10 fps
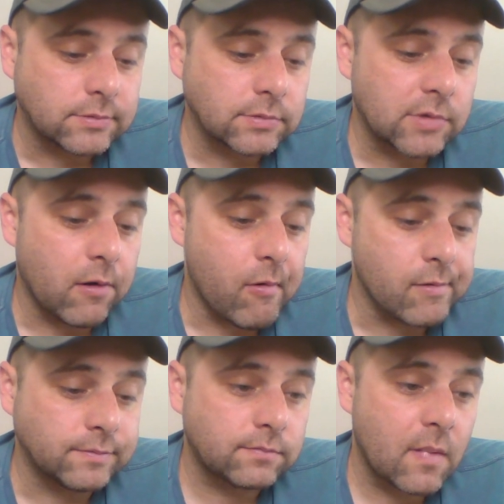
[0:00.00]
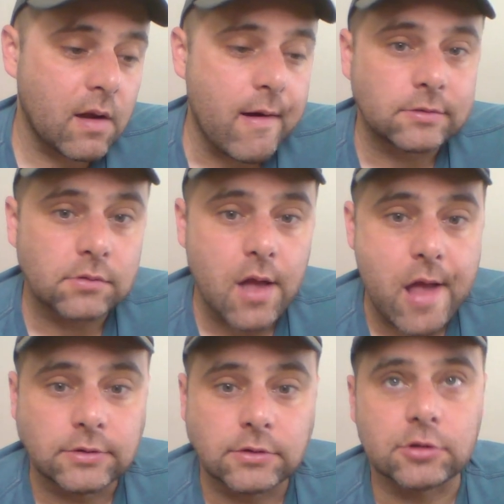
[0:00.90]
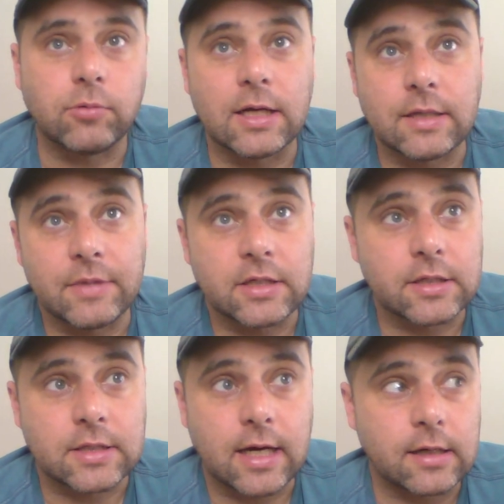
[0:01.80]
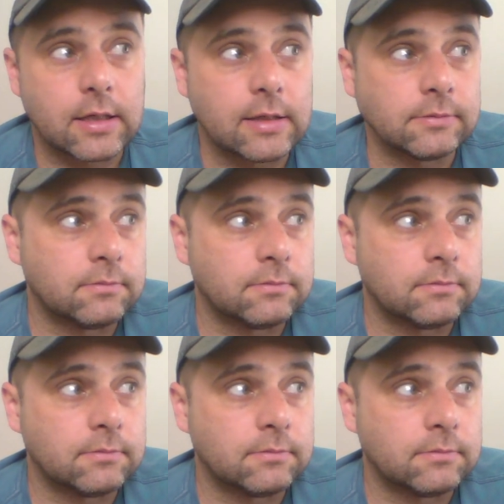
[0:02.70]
you know, that's why, I mean, you just kind of, kind of